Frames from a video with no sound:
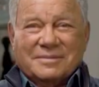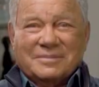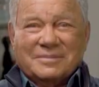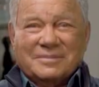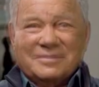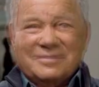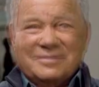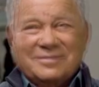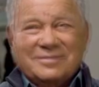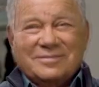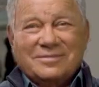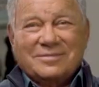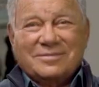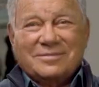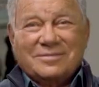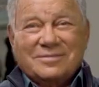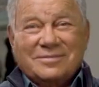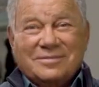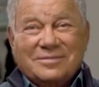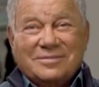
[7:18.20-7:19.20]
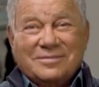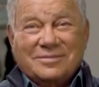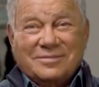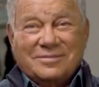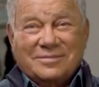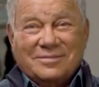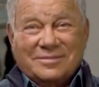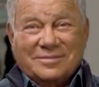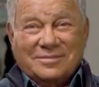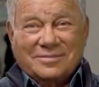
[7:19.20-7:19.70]
What is your
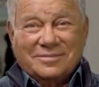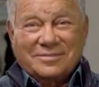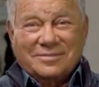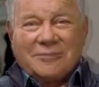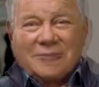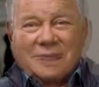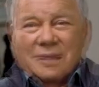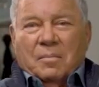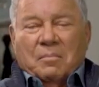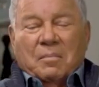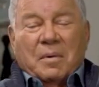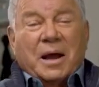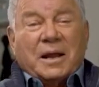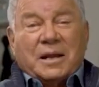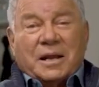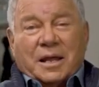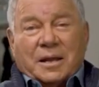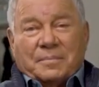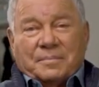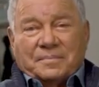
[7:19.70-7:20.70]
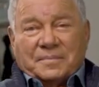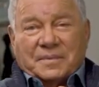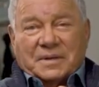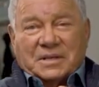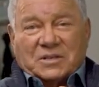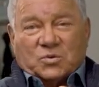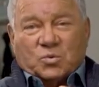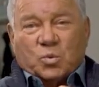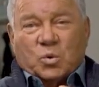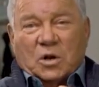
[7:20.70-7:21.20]
name? My name
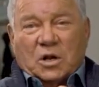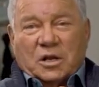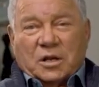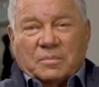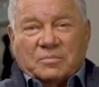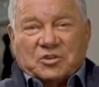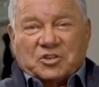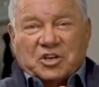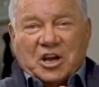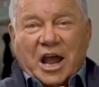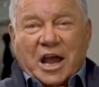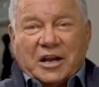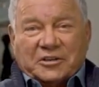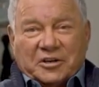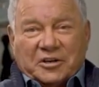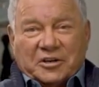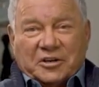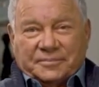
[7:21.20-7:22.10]
is William Shatner.